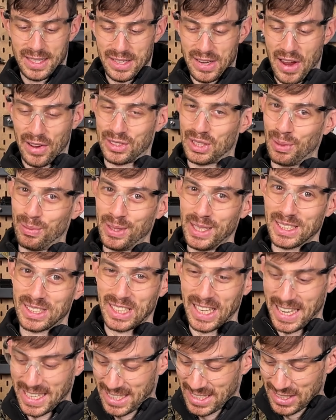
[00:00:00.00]
you have to be a
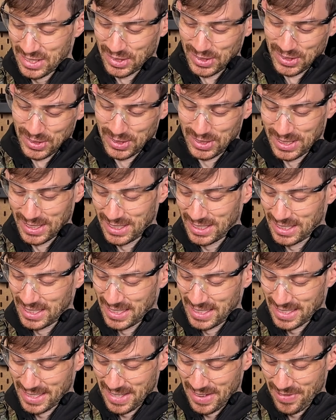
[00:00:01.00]
tech to use this
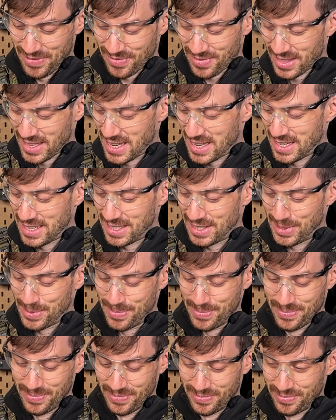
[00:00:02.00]

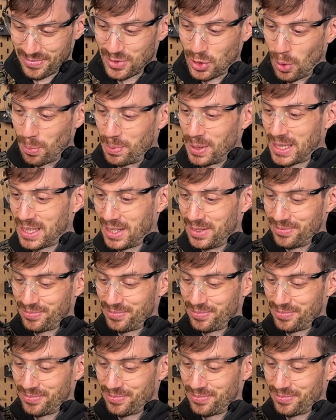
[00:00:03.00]
topic.